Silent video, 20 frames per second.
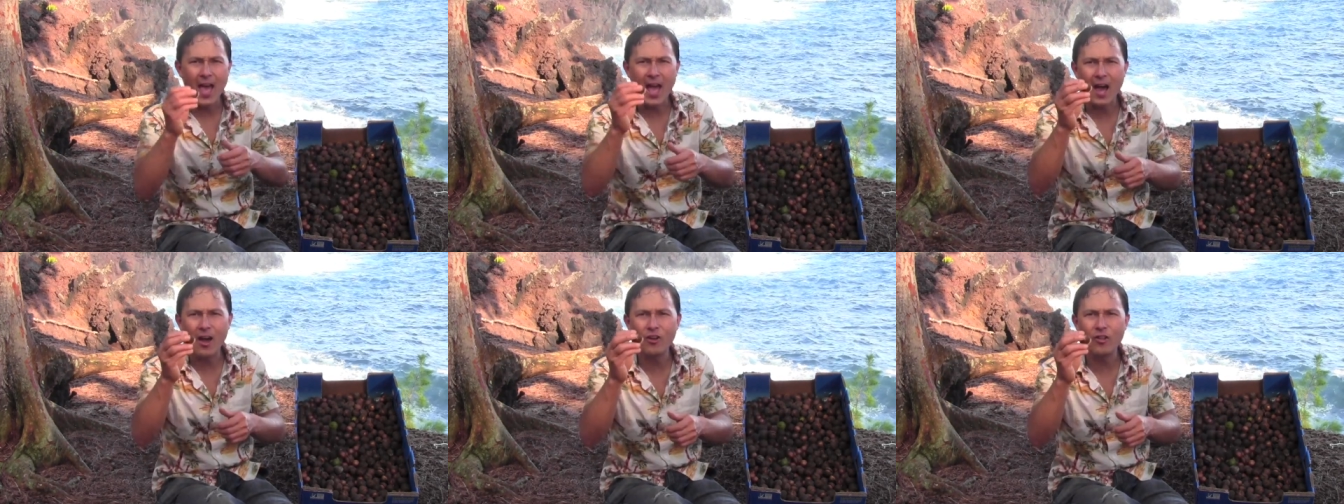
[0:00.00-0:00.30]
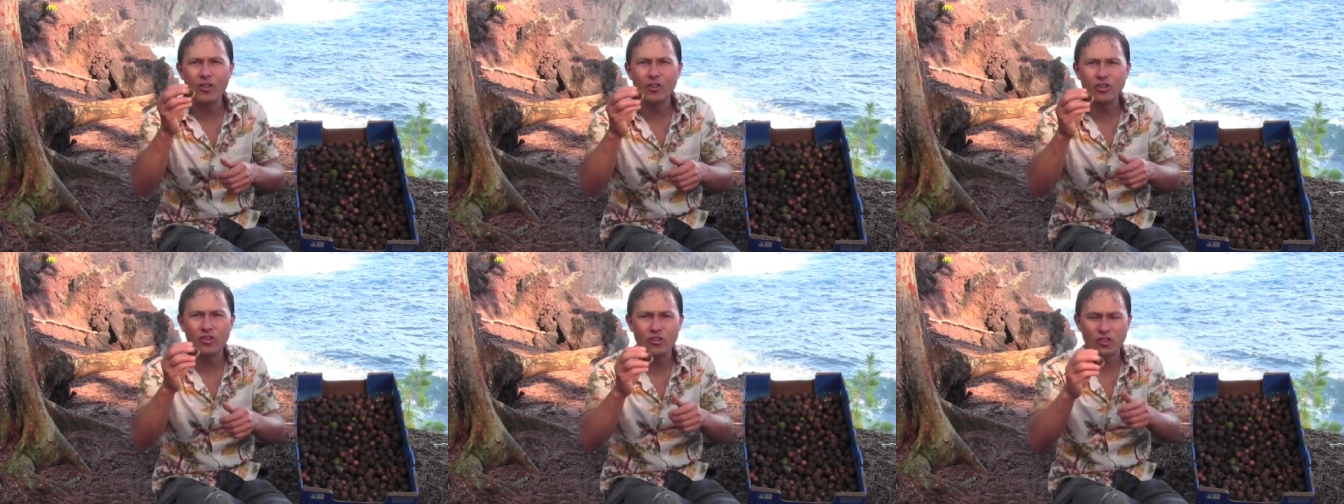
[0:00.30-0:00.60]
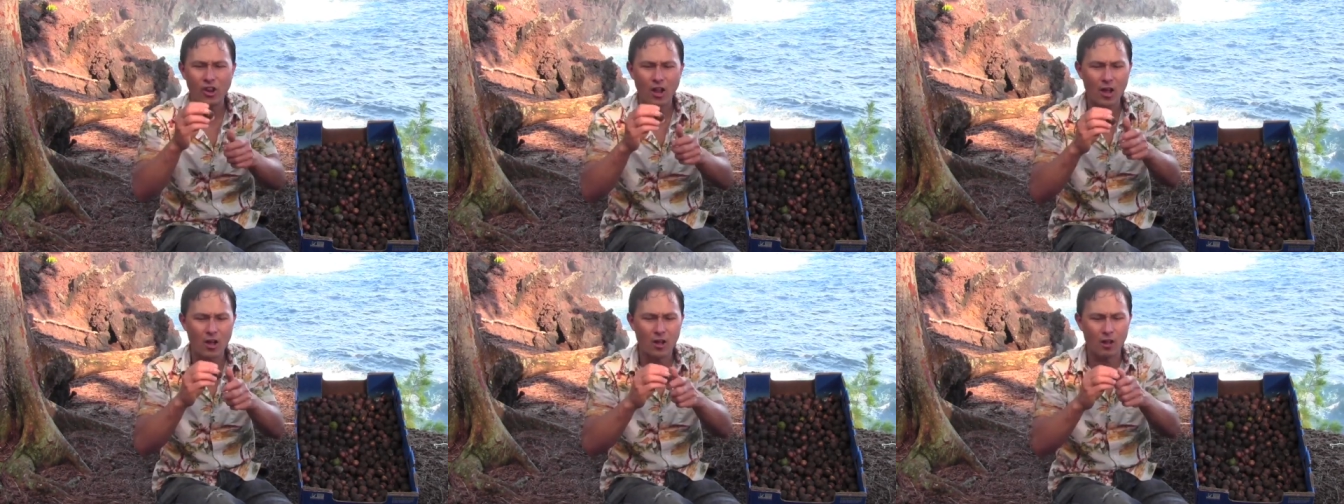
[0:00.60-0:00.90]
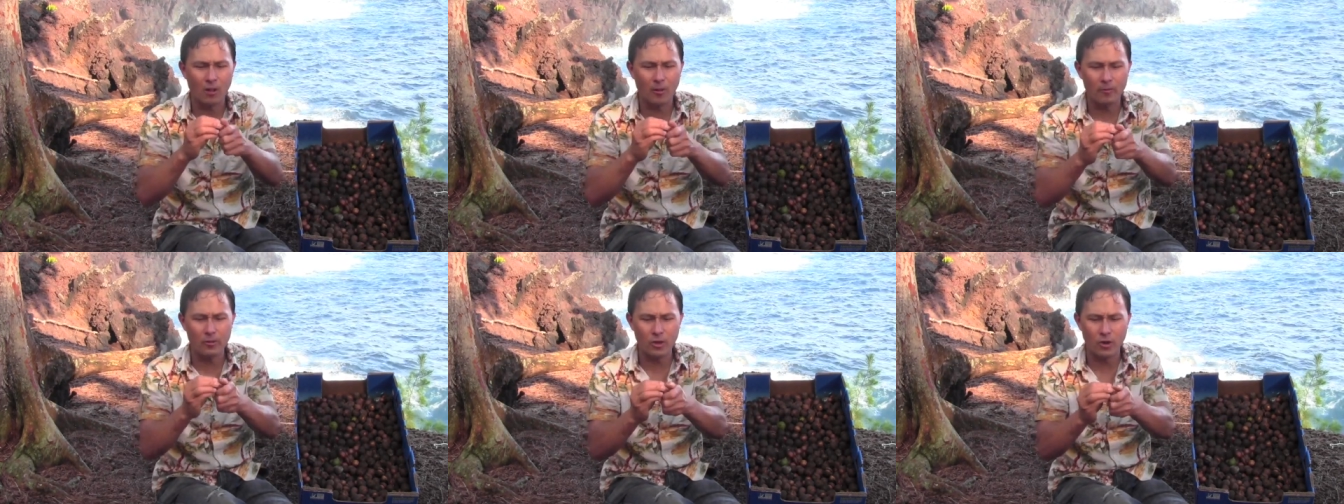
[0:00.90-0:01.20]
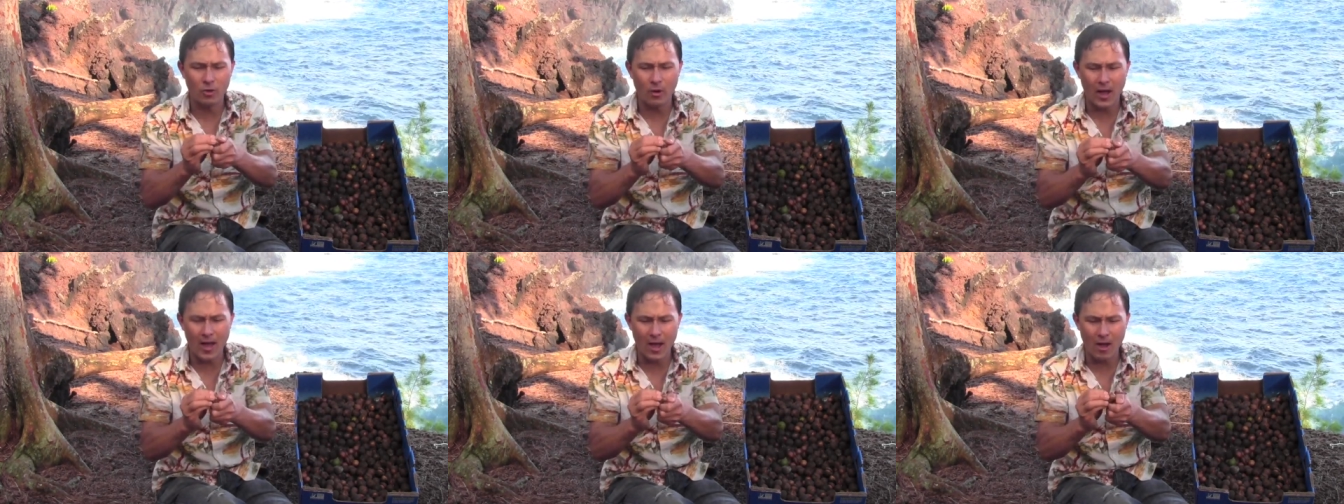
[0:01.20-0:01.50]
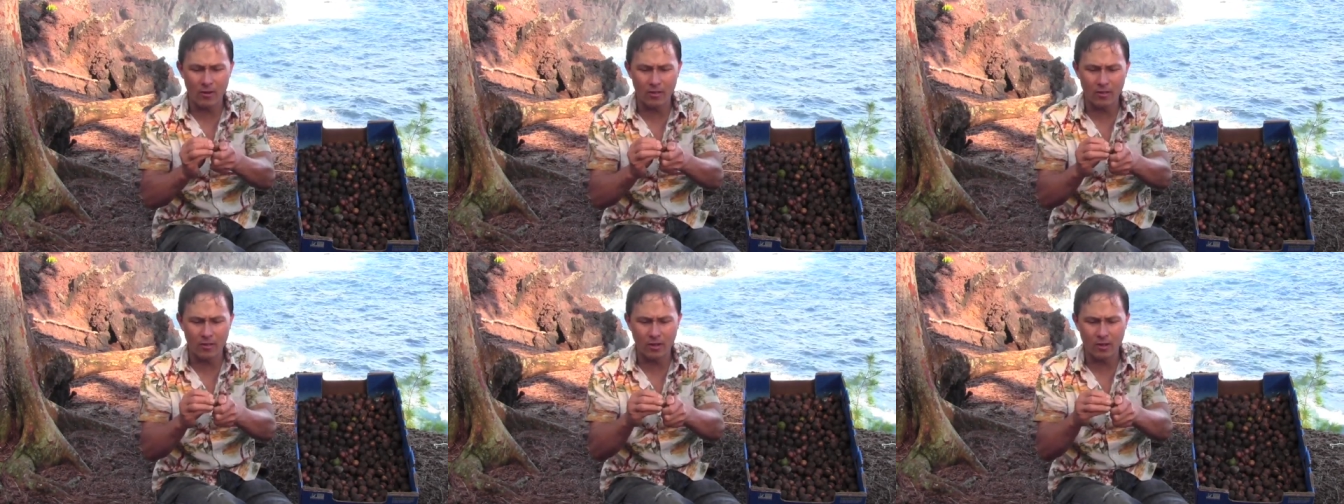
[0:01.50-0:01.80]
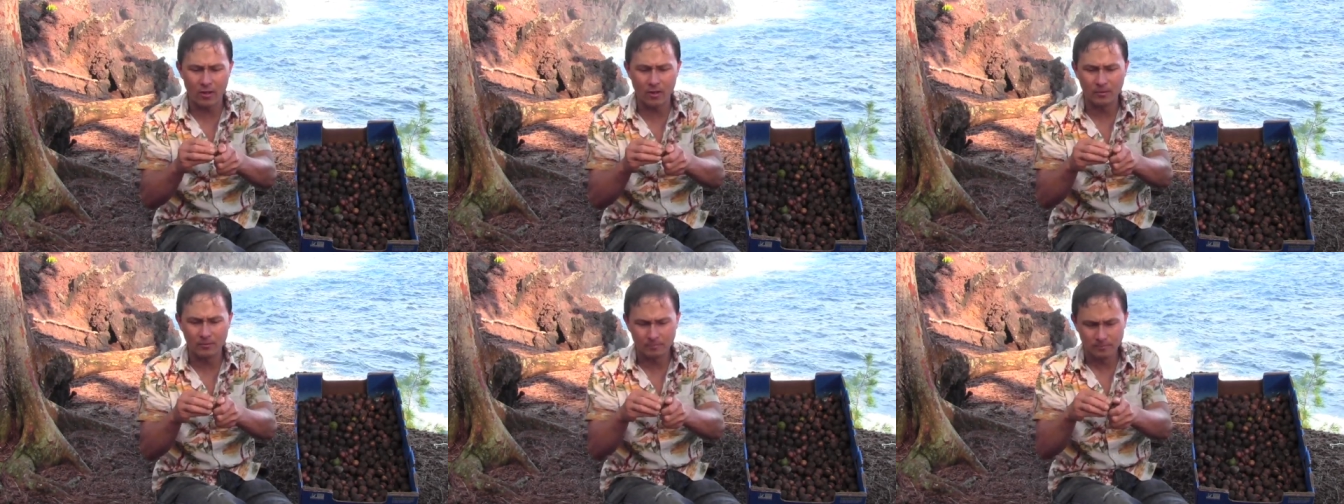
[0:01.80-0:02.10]
out of the shell, you know, out of
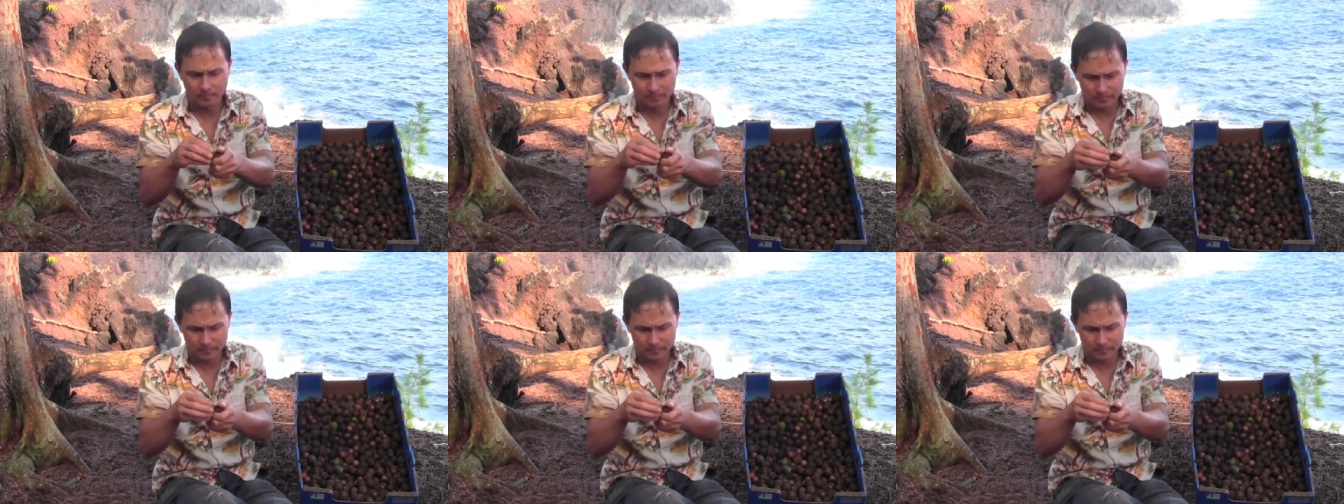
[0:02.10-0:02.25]
the